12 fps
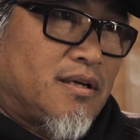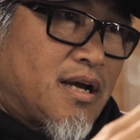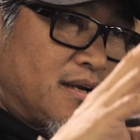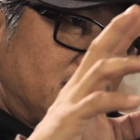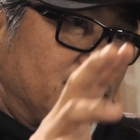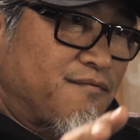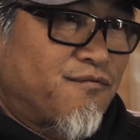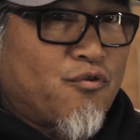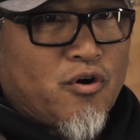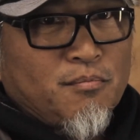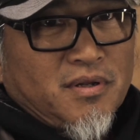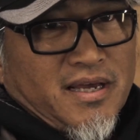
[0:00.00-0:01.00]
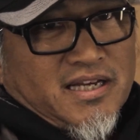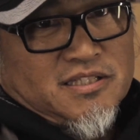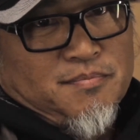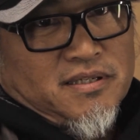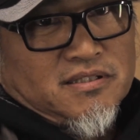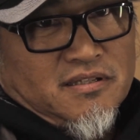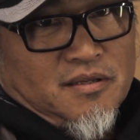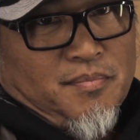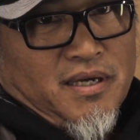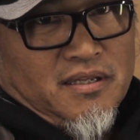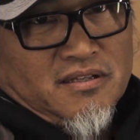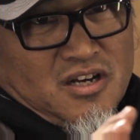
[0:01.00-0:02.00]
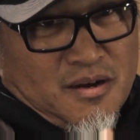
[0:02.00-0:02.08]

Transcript: kind of the formal aspects of the painting, the